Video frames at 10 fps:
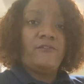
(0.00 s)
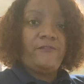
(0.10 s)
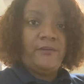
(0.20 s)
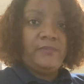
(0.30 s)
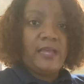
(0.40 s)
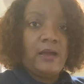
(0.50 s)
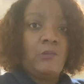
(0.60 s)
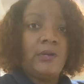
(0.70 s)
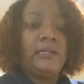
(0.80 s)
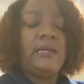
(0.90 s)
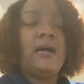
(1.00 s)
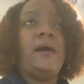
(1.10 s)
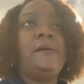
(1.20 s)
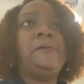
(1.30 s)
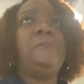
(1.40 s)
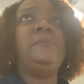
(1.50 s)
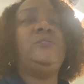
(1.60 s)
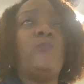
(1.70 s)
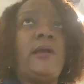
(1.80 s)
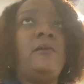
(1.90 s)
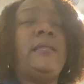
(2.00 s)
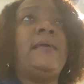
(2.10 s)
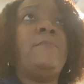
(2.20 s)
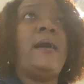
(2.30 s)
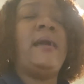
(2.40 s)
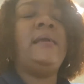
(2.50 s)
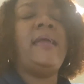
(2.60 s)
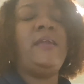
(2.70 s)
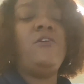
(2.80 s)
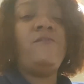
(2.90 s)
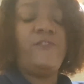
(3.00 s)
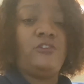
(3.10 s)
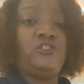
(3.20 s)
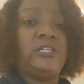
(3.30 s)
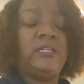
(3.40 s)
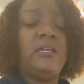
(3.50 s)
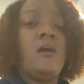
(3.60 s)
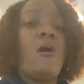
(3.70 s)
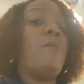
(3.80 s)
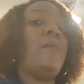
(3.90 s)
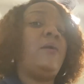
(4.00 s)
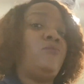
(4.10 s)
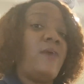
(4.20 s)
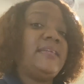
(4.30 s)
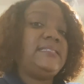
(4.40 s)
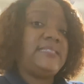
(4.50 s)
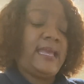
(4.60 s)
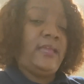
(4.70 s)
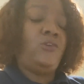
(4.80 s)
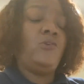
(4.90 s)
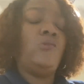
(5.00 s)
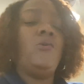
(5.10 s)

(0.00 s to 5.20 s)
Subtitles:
from that one as well. And my ankle fusion on my right ankle